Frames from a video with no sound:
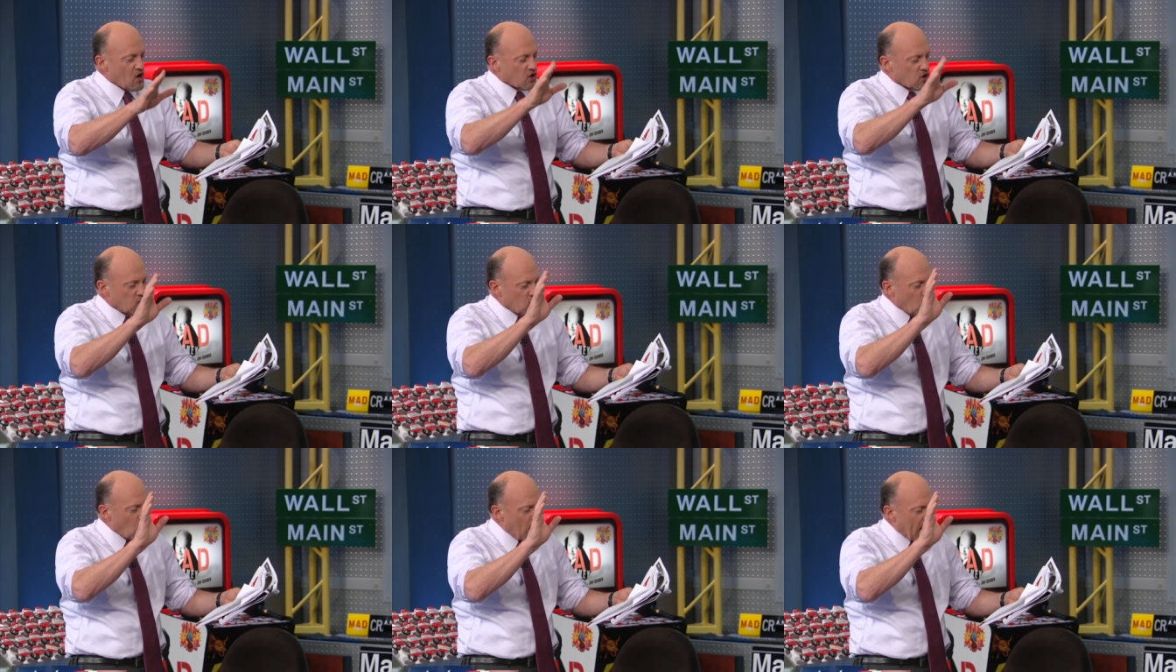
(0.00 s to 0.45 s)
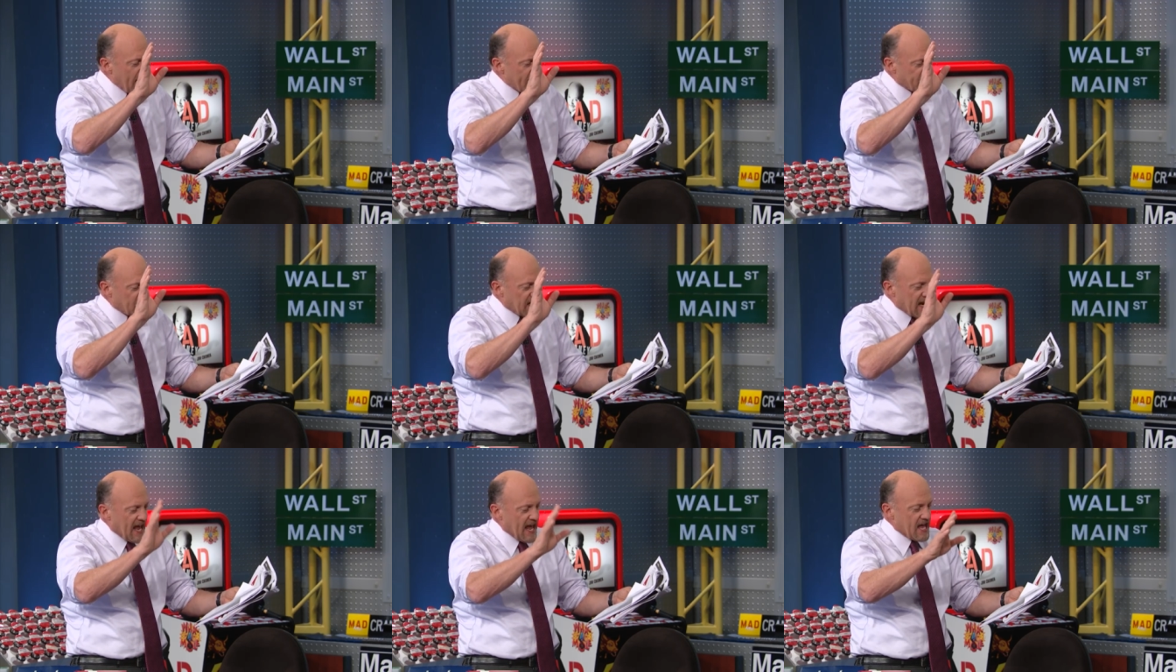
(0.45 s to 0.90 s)
You
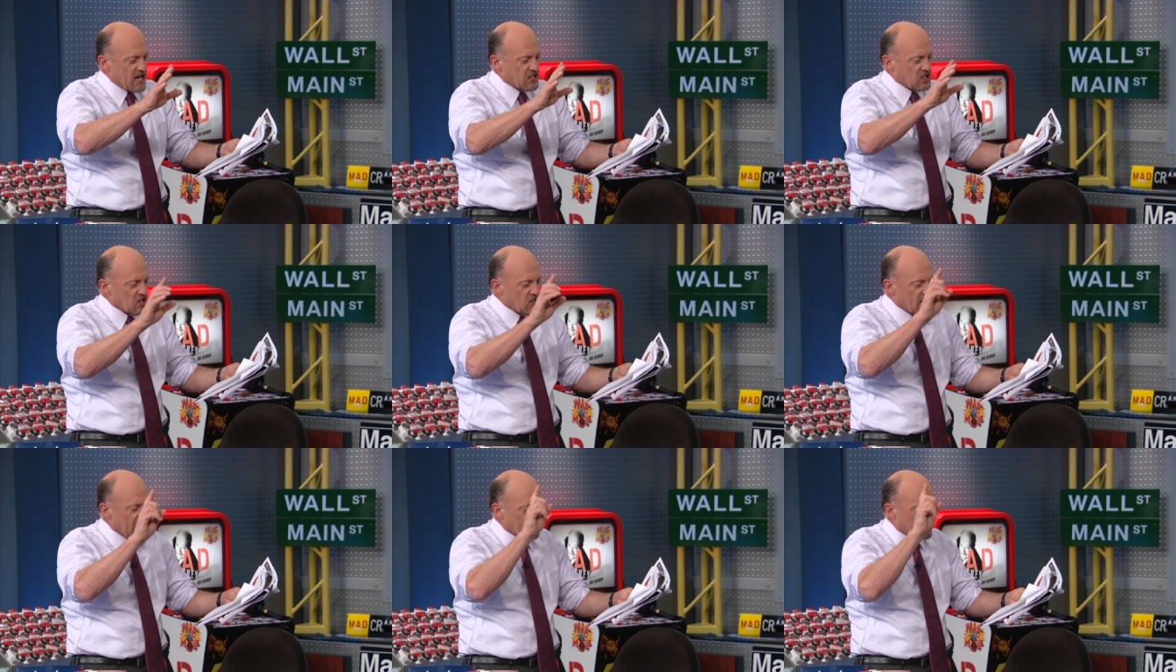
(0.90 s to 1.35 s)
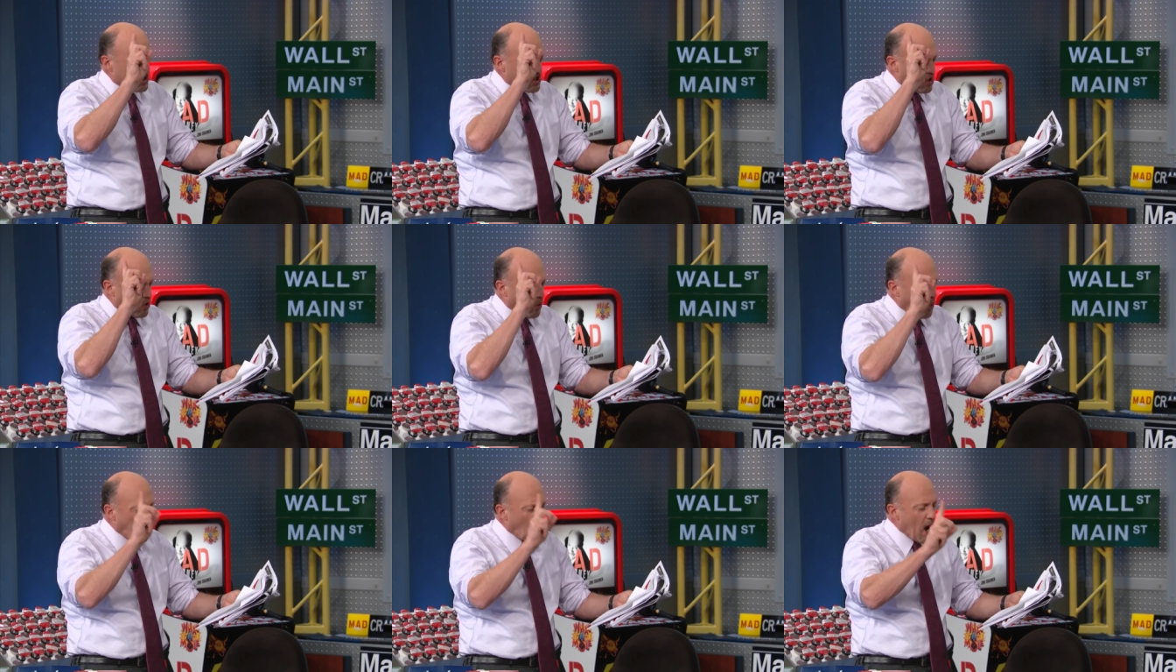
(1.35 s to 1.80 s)
have an engine that's
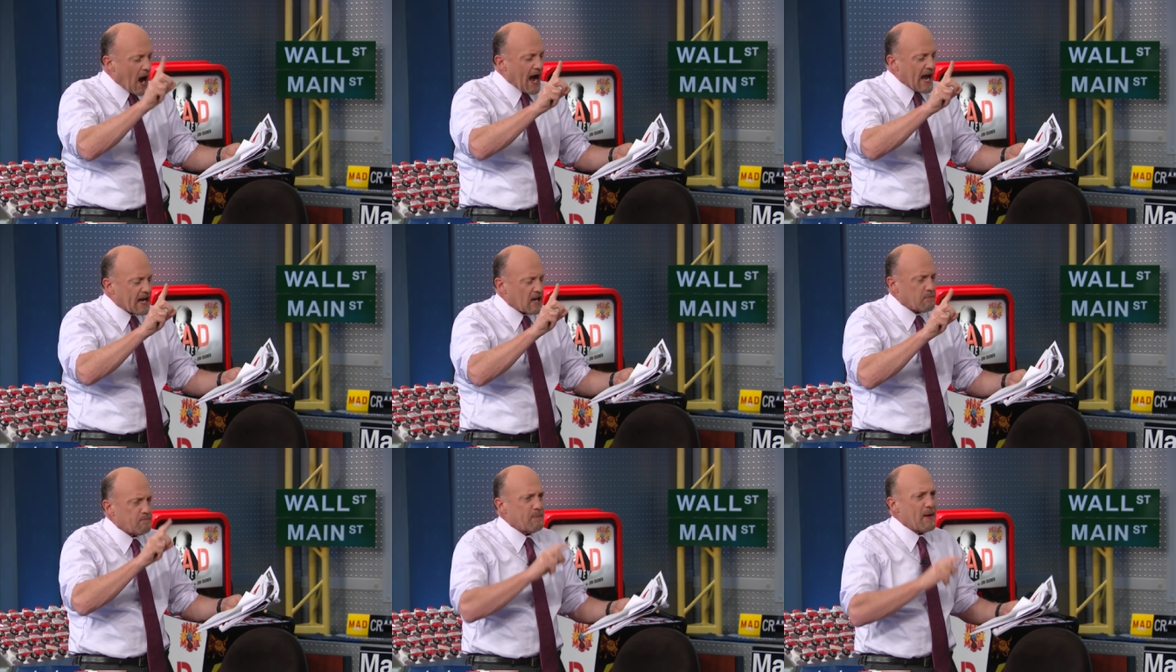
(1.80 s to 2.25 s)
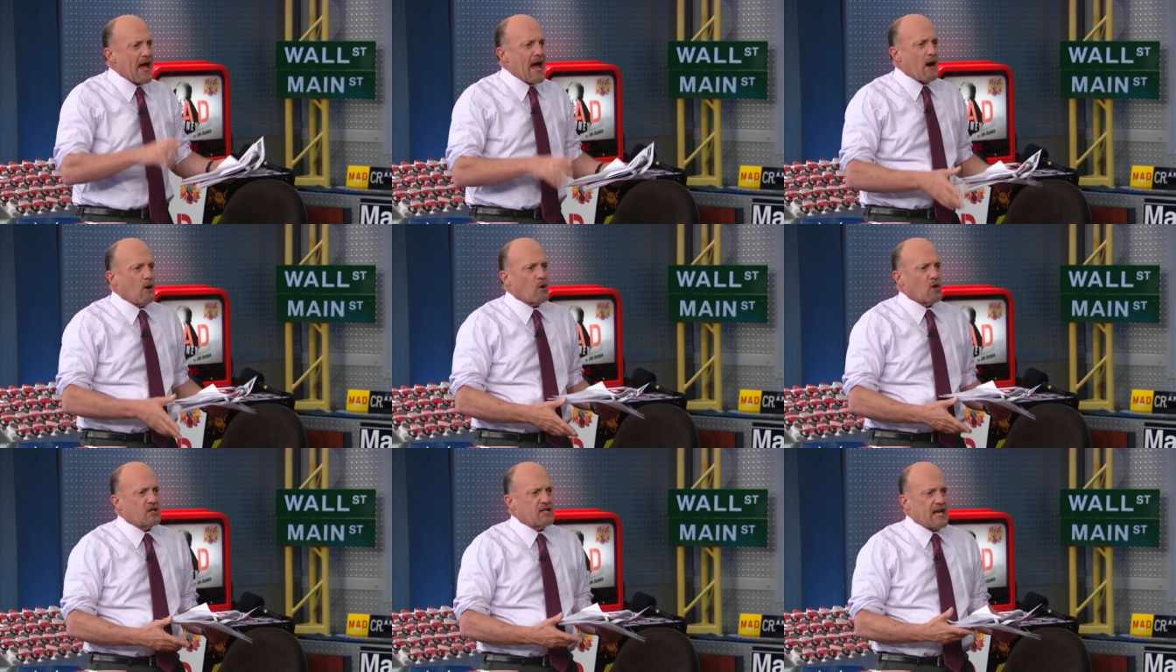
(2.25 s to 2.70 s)
quiet
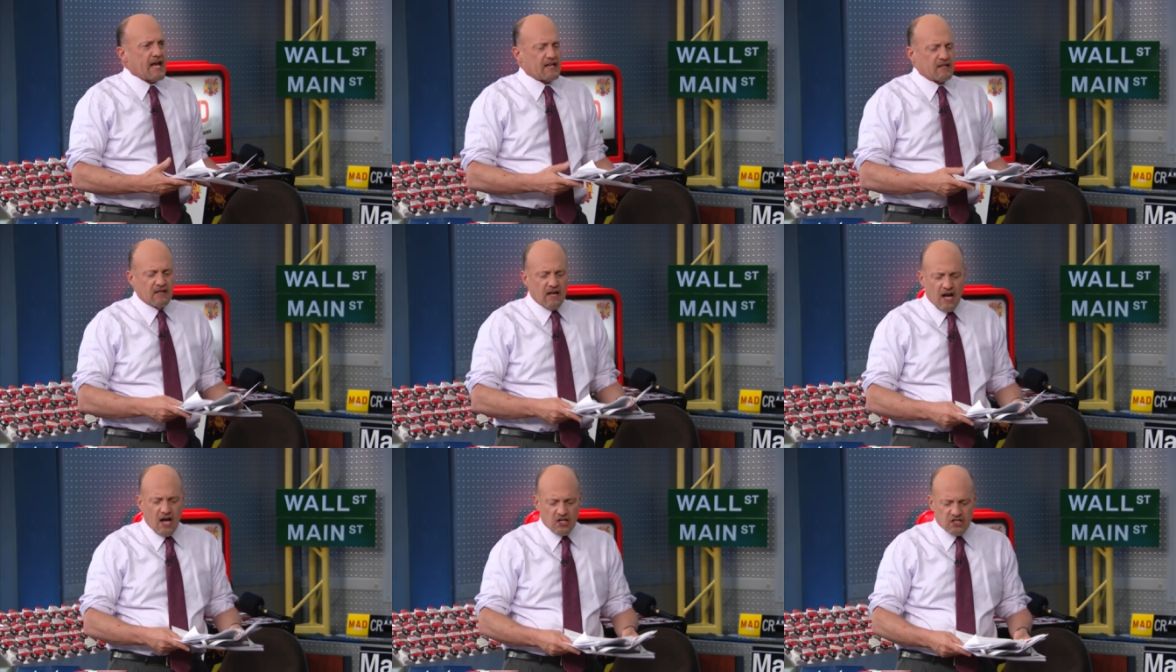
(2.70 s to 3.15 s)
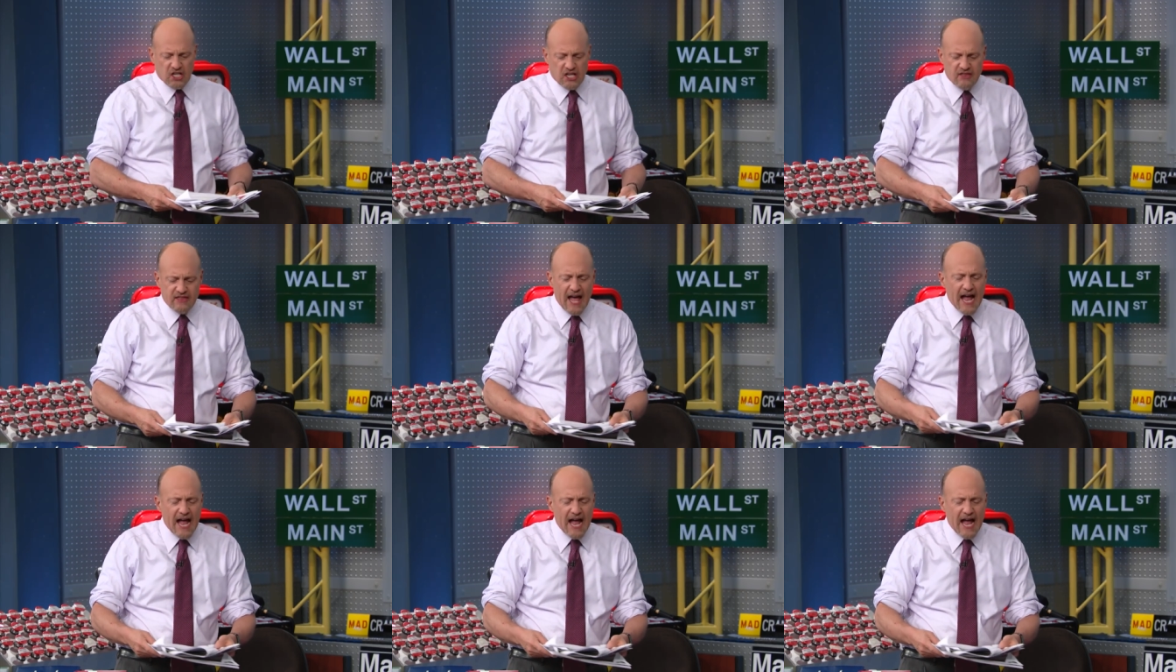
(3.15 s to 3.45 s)
power technology.